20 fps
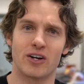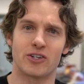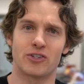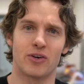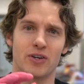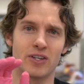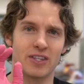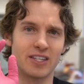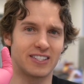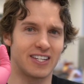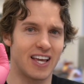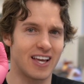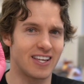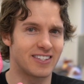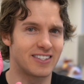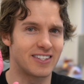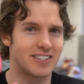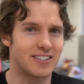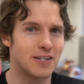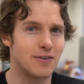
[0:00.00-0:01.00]
I show you the
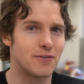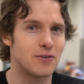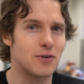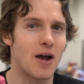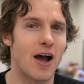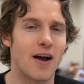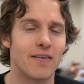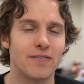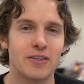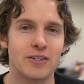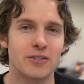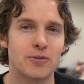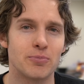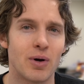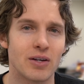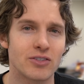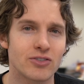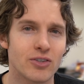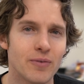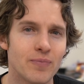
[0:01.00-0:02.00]
test to see if you have this
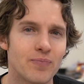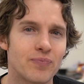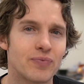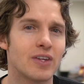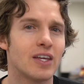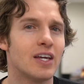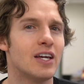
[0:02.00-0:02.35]
muscle.